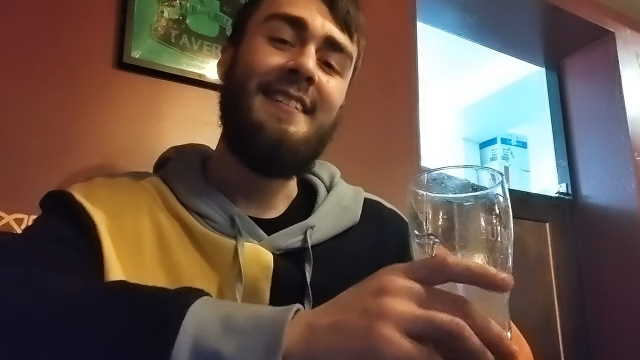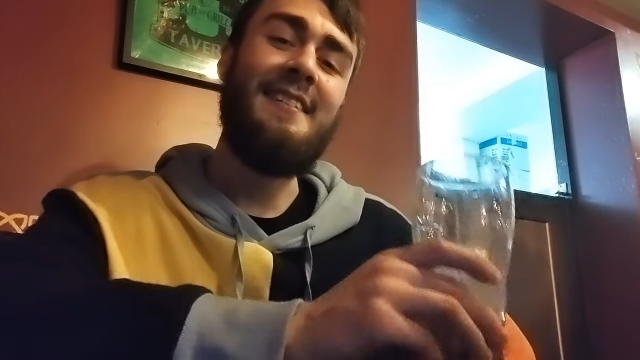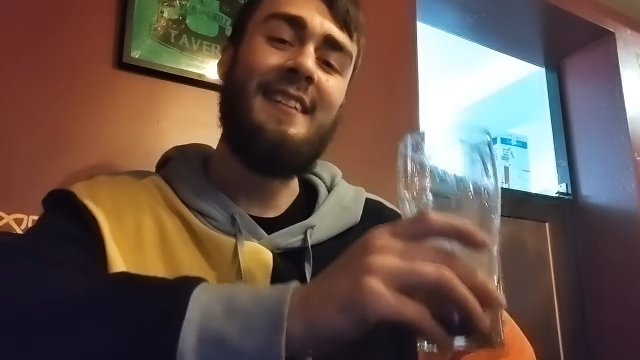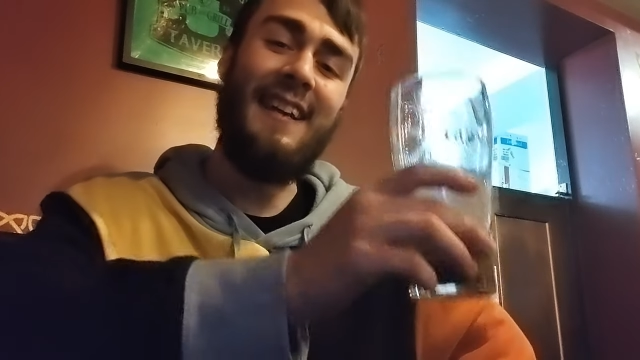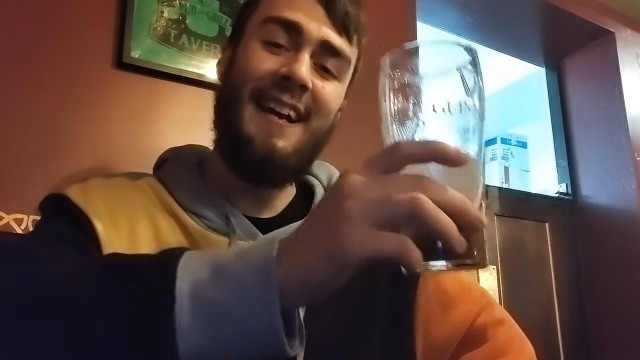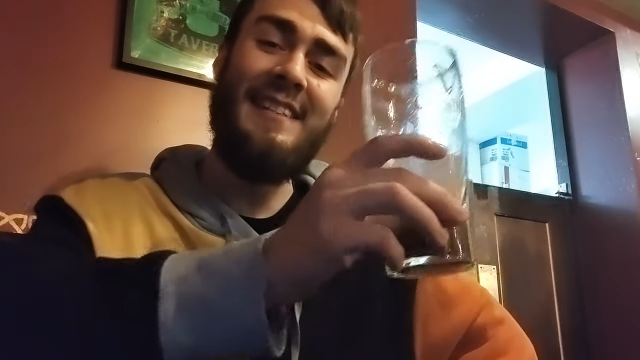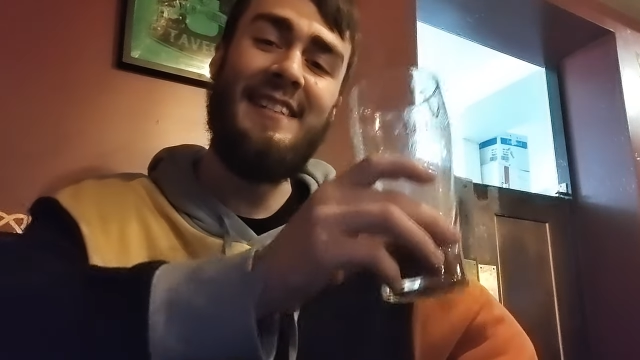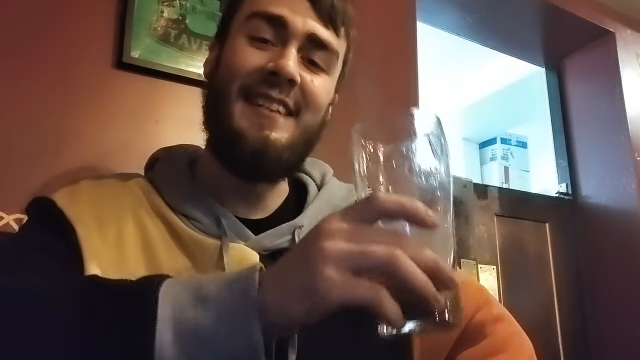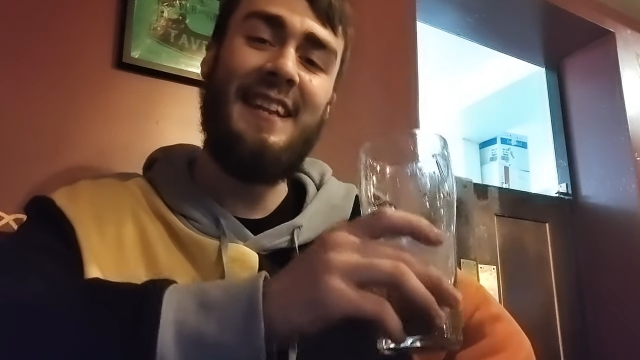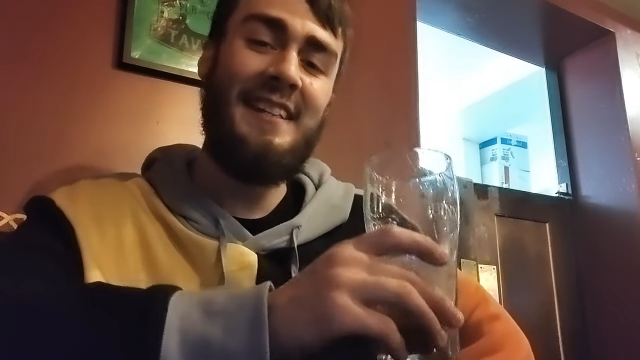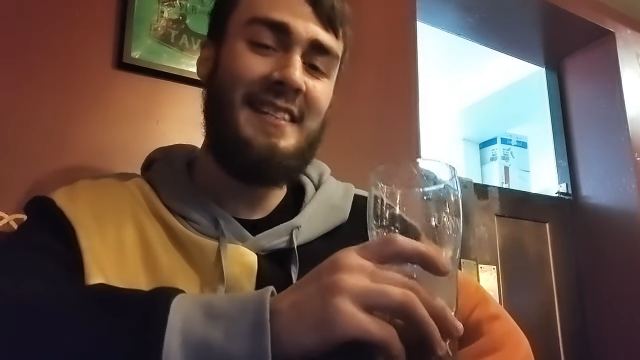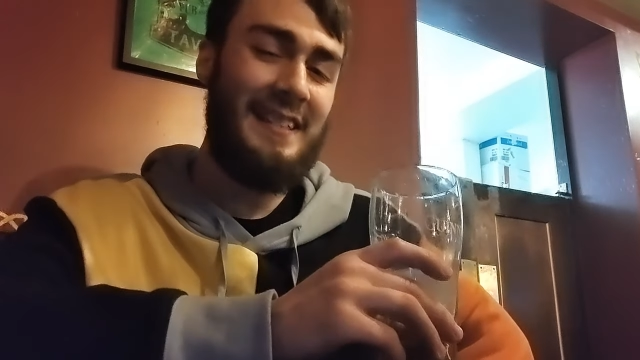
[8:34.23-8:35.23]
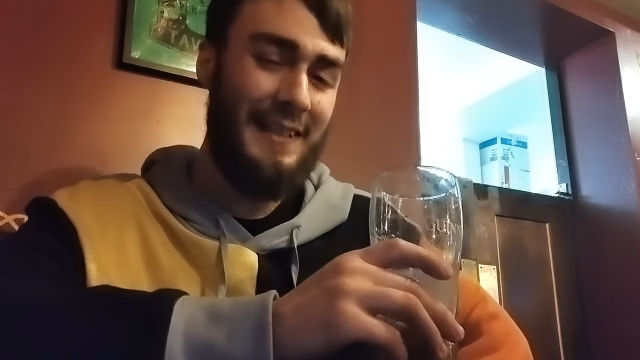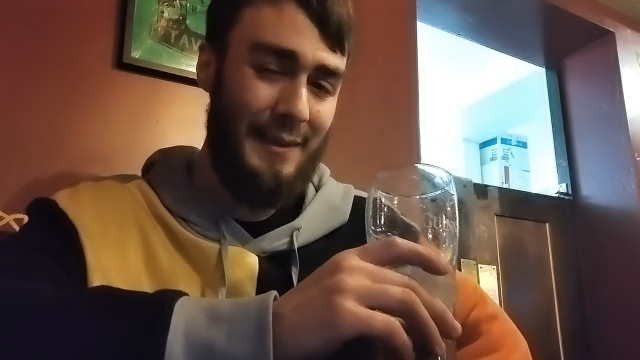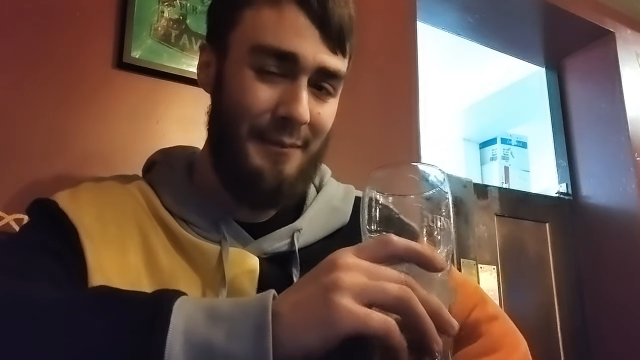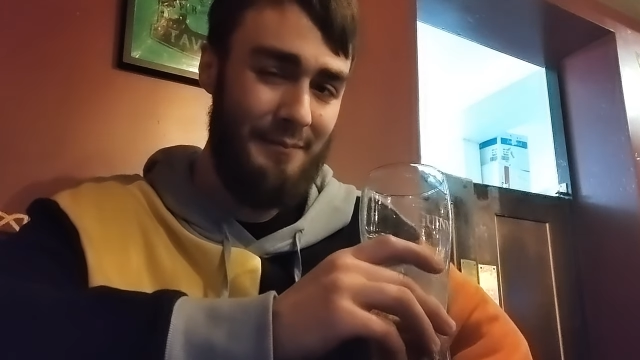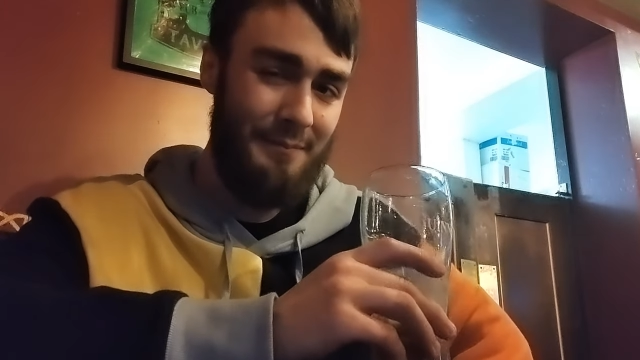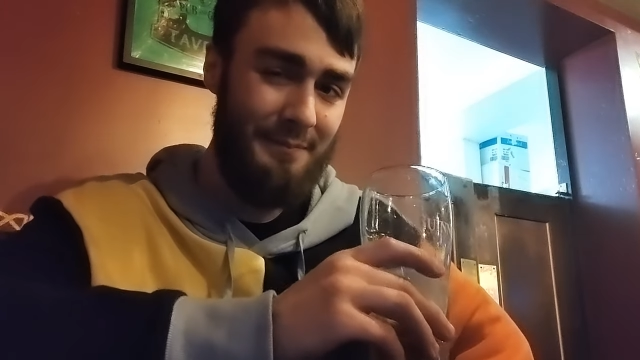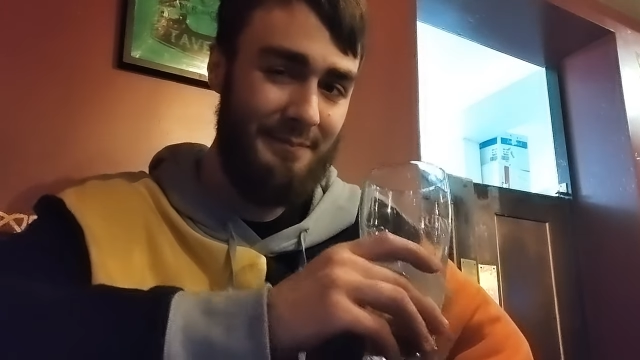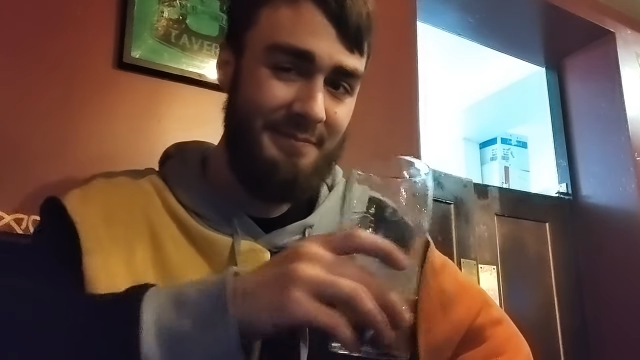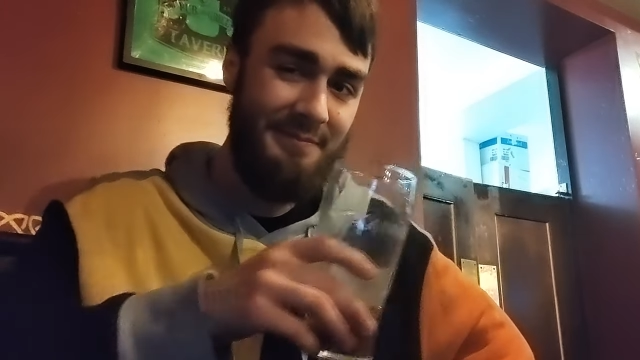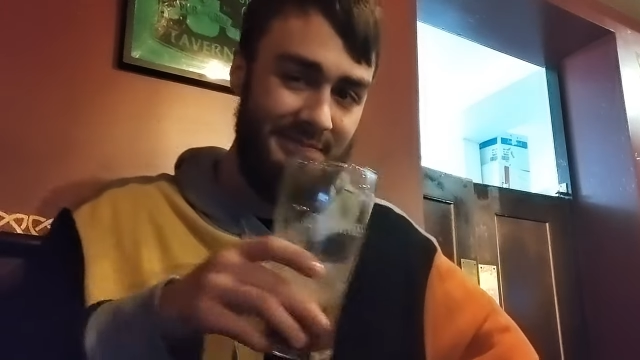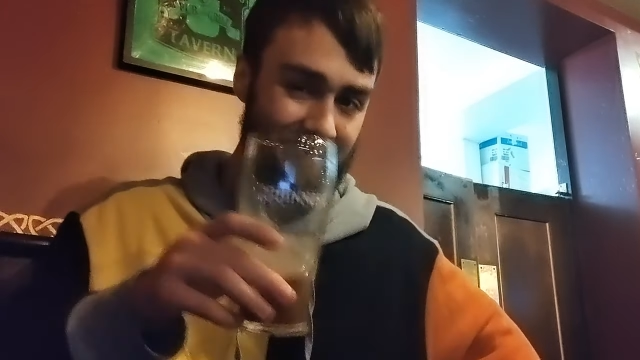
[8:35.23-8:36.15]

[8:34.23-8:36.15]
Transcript: See you guys in the next clip. I can